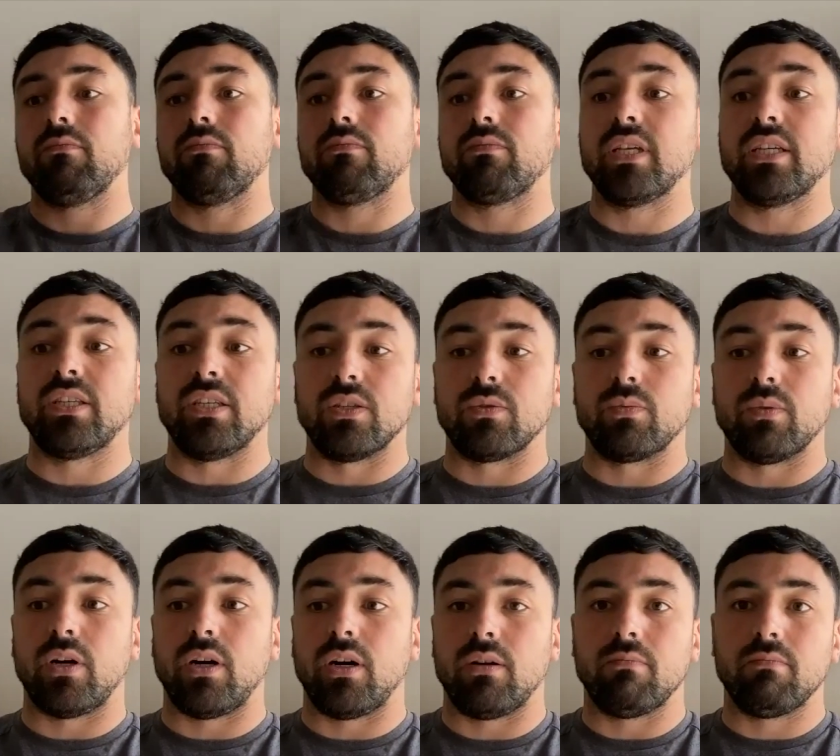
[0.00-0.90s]
This is
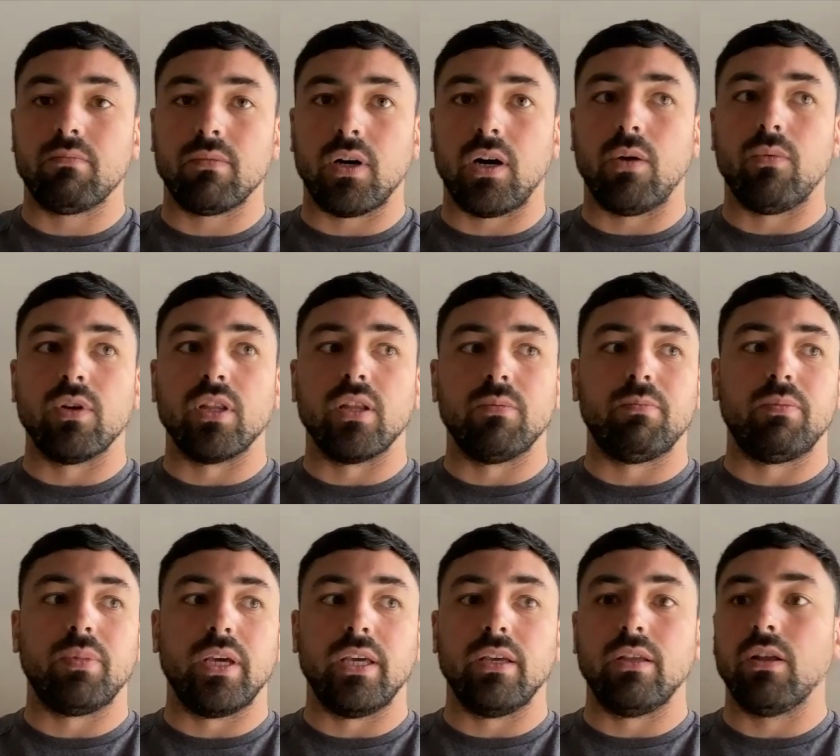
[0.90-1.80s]
what I want to
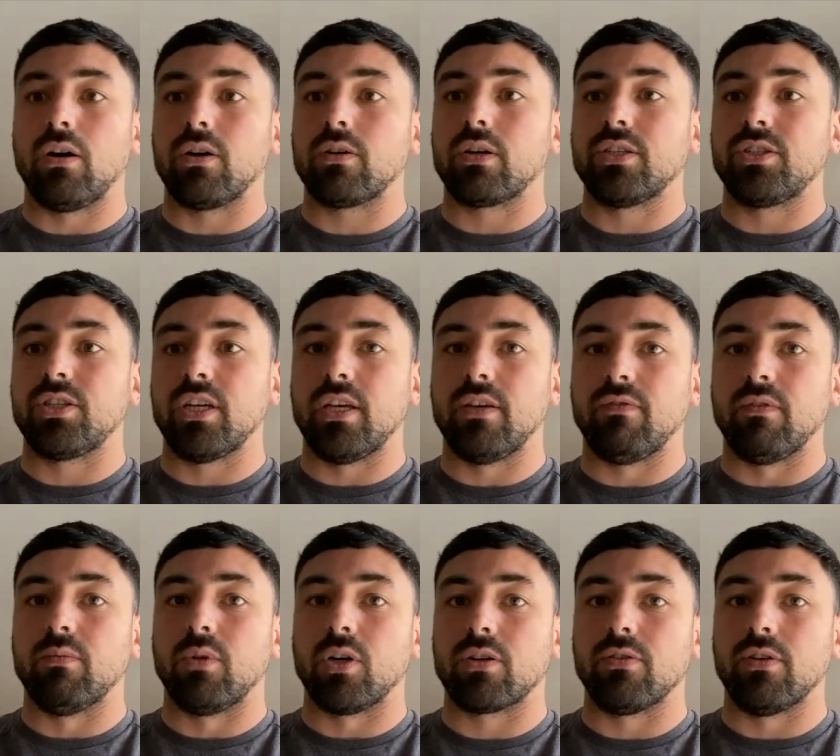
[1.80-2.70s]
be like achieving
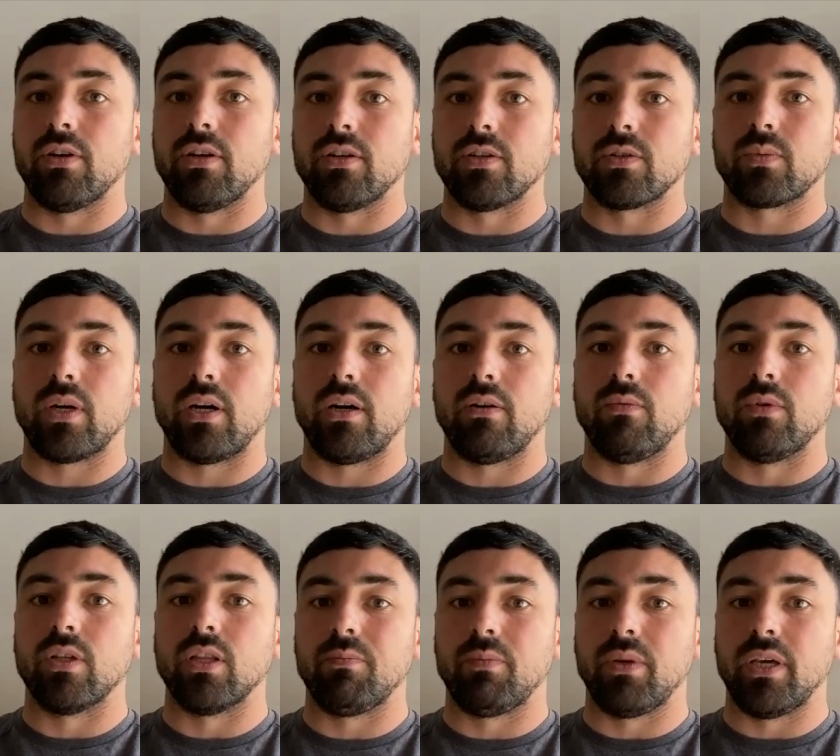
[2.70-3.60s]
my career as well. I
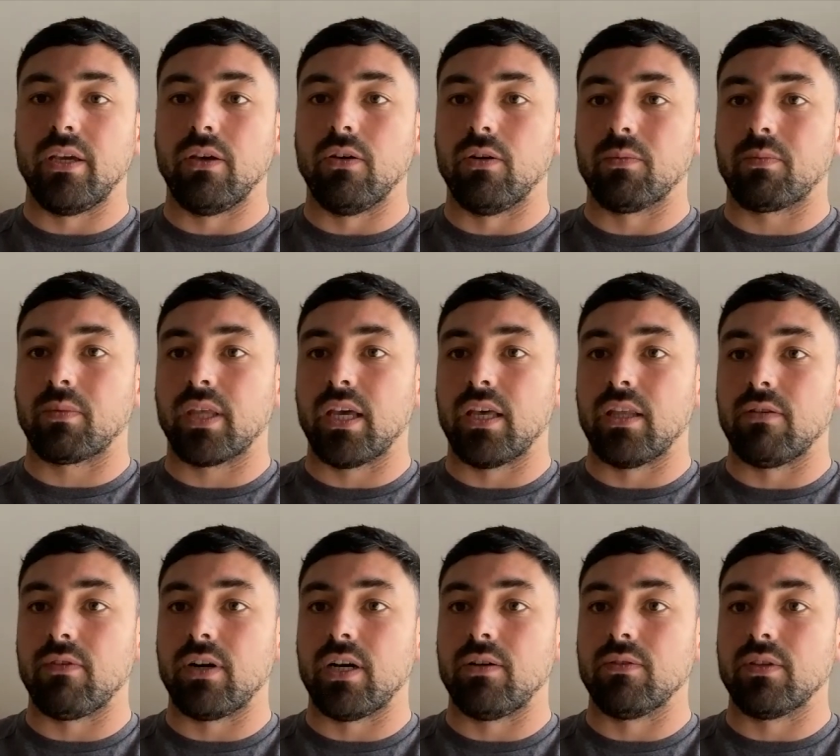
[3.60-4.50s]
want to be up there and
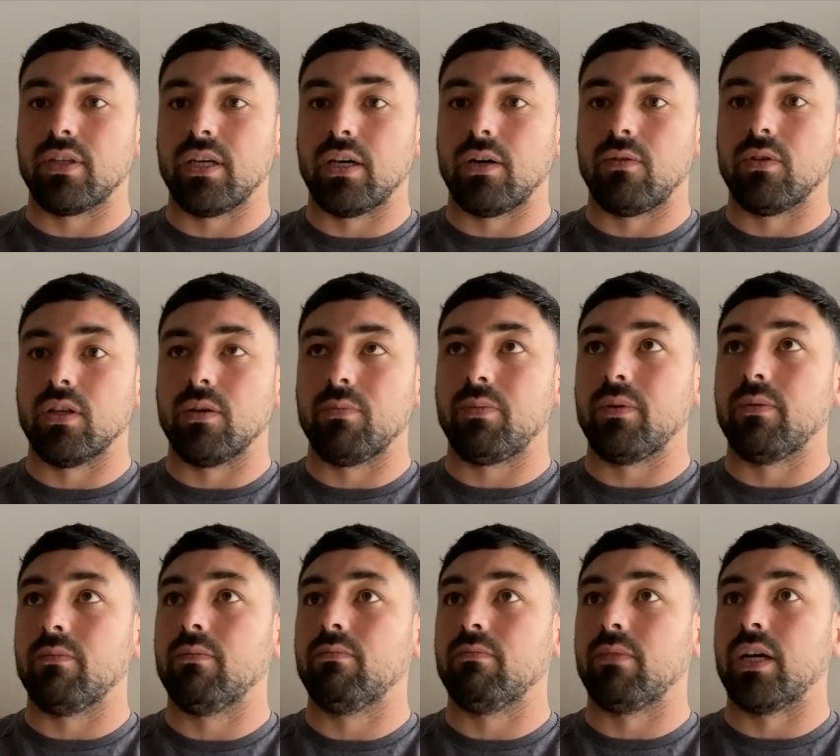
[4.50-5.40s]
around it. I want to
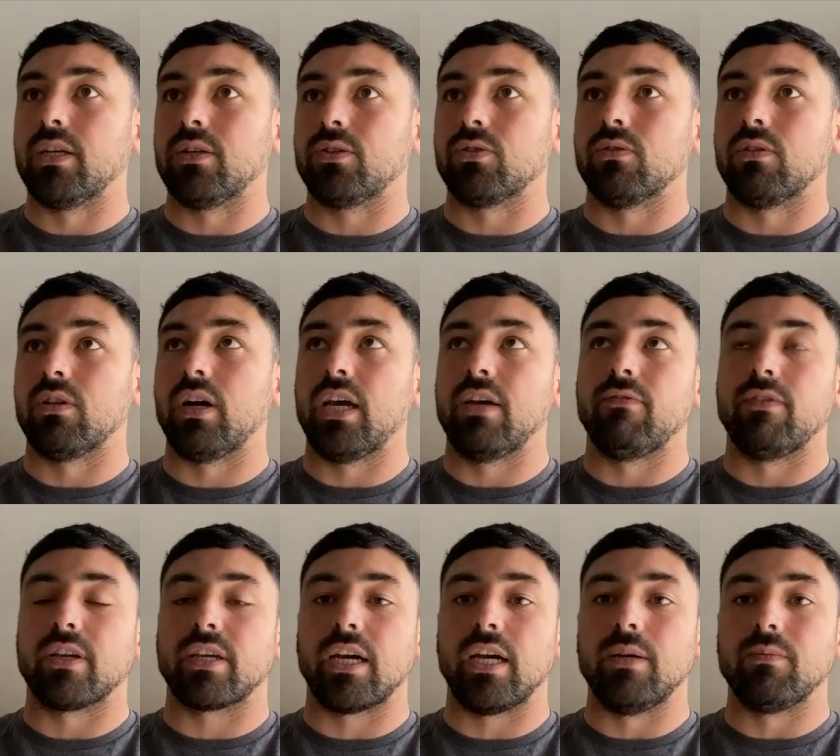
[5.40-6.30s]
make sure like every
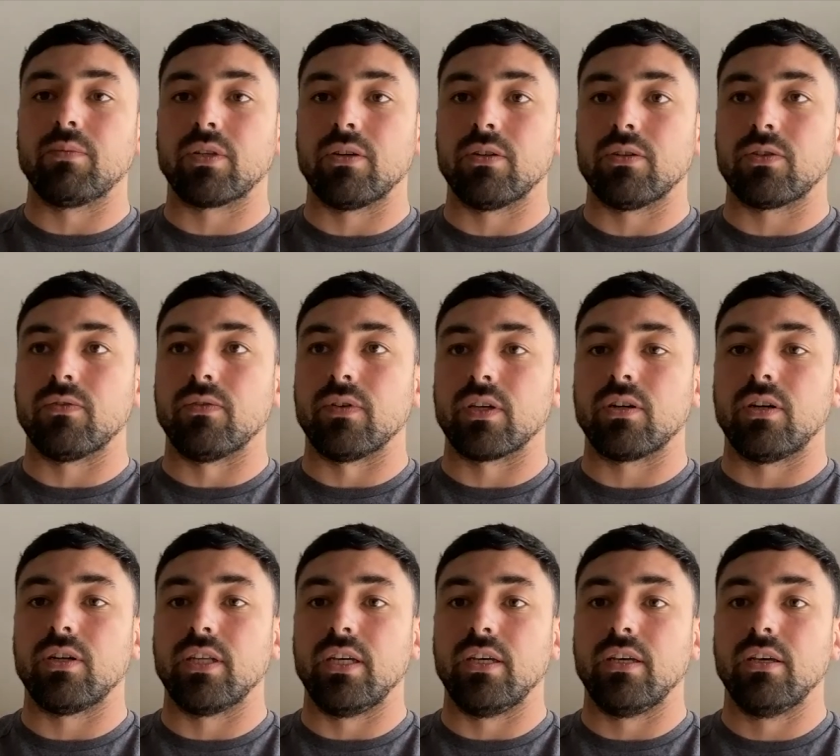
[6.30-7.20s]
game's got something
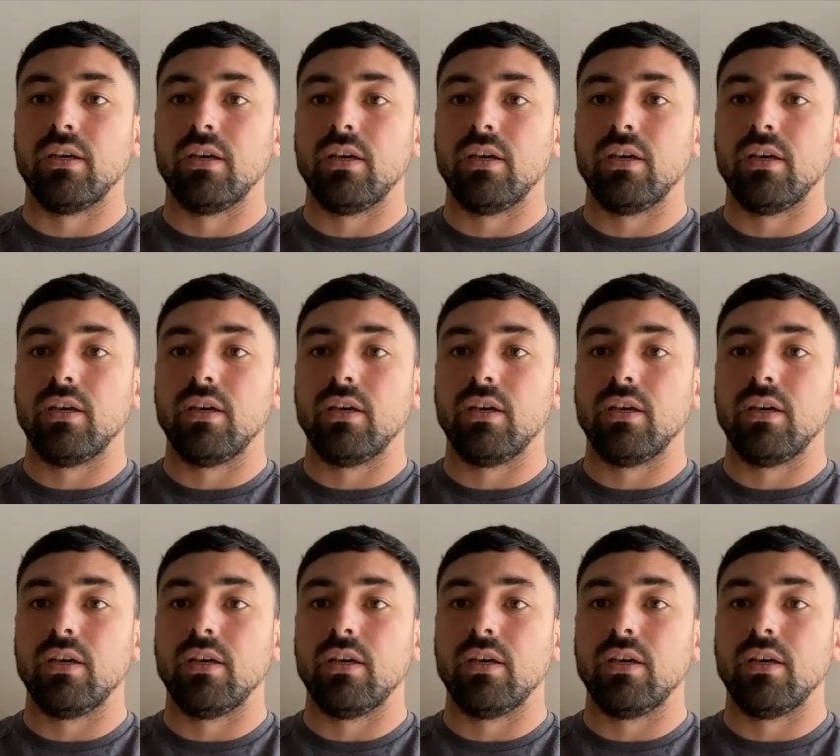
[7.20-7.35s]
on it.